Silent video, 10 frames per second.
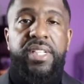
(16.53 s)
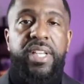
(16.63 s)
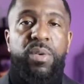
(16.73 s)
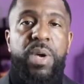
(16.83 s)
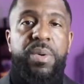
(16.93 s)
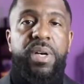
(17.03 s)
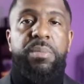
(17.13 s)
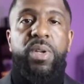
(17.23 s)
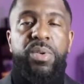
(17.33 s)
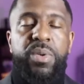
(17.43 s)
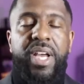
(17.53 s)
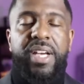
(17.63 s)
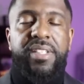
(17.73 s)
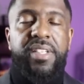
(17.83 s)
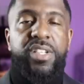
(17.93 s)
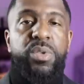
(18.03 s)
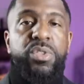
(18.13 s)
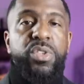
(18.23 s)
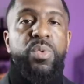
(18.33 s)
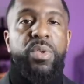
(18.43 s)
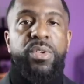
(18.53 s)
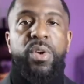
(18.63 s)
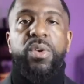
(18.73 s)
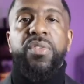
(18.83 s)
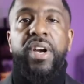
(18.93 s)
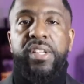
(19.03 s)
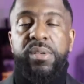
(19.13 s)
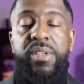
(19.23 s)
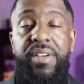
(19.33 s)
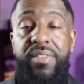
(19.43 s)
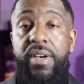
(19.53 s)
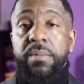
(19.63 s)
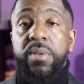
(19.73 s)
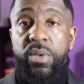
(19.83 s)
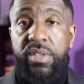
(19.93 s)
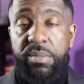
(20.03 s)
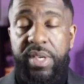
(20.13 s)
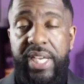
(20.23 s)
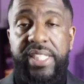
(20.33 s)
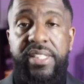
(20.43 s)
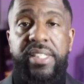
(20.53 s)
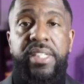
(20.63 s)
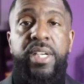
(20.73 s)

That way, when I upload new content, YouTube will notify you that I've uploaded some content